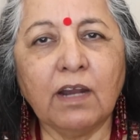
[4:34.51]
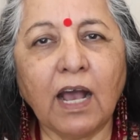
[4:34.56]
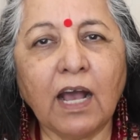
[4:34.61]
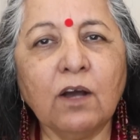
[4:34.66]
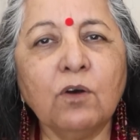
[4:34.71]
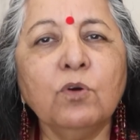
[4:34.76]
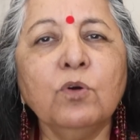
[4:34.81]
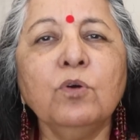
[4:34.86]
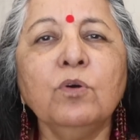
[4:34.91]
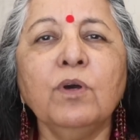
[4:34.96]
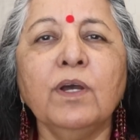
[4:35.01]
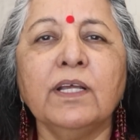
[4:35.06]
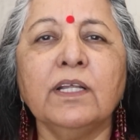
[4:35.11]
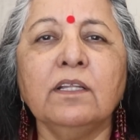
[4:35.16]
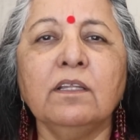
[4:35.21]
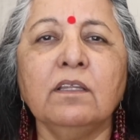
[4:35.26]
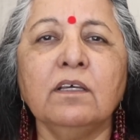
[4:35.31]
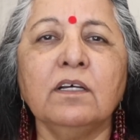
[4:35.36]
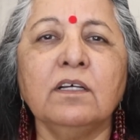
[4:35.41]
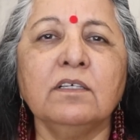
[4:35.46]
Rahu
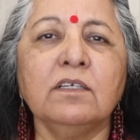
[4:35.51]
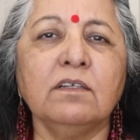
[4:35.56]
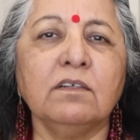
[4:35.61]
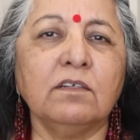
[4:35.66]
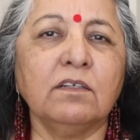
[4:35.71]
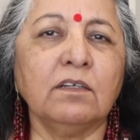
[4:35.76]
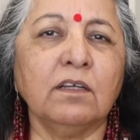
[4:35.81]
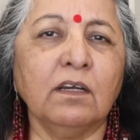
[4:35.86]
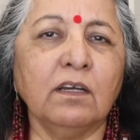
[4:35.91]
and the